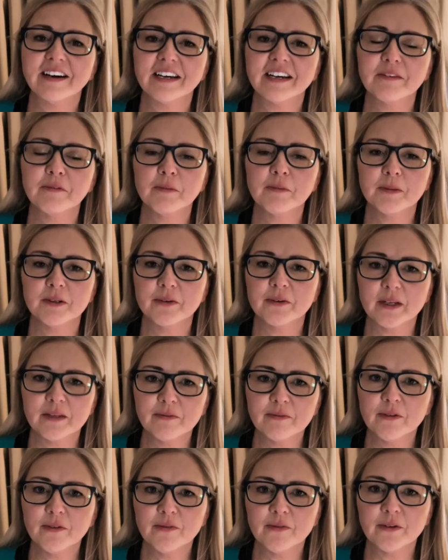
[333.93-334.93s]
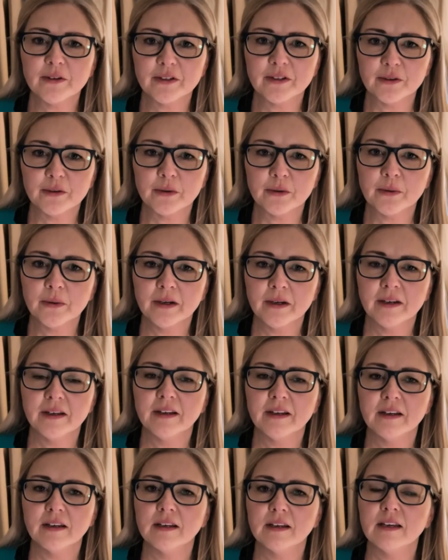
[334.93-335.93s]
I will be grateful for you
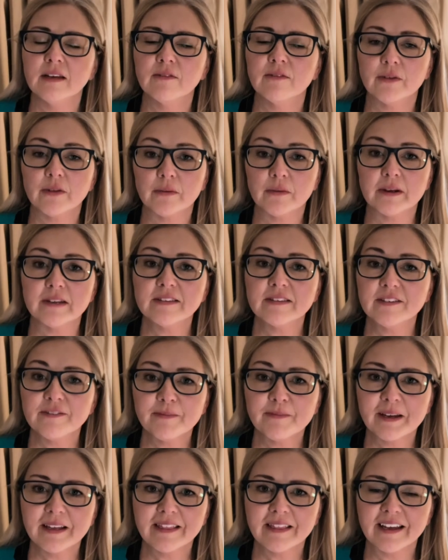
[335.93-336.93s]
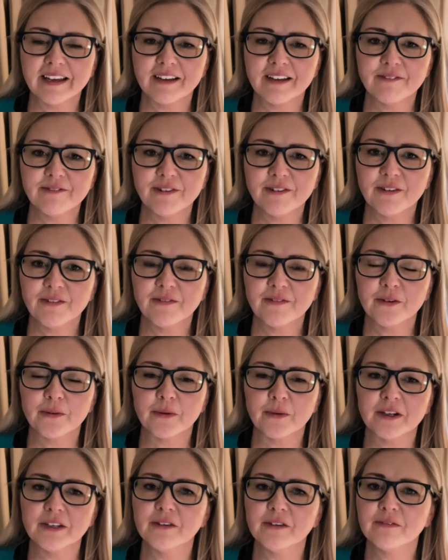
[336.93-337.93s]
for the rest of my life for
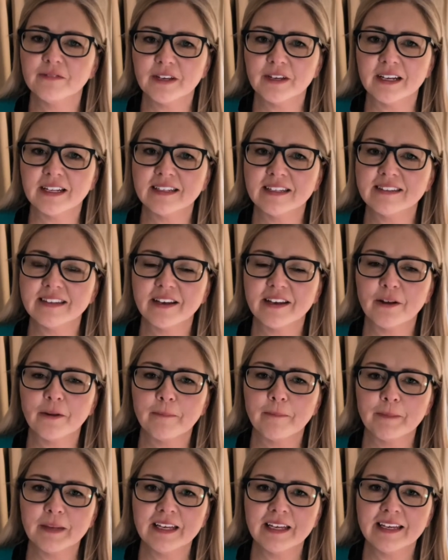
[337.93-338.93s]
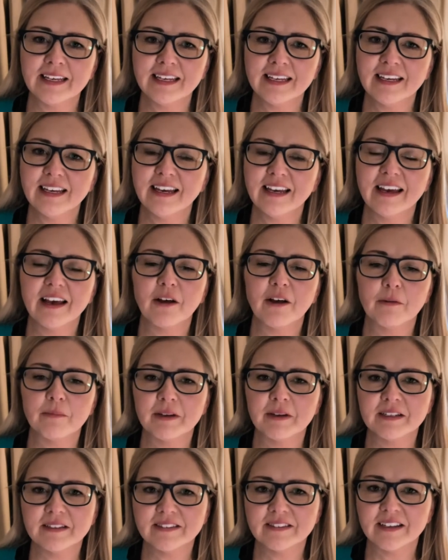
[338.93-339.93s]
what you've done to help me help
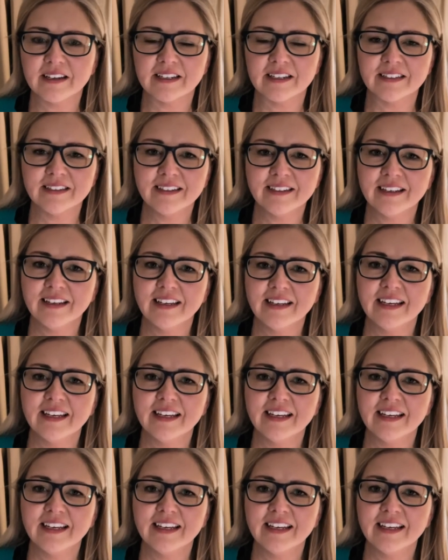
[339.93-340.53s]
my son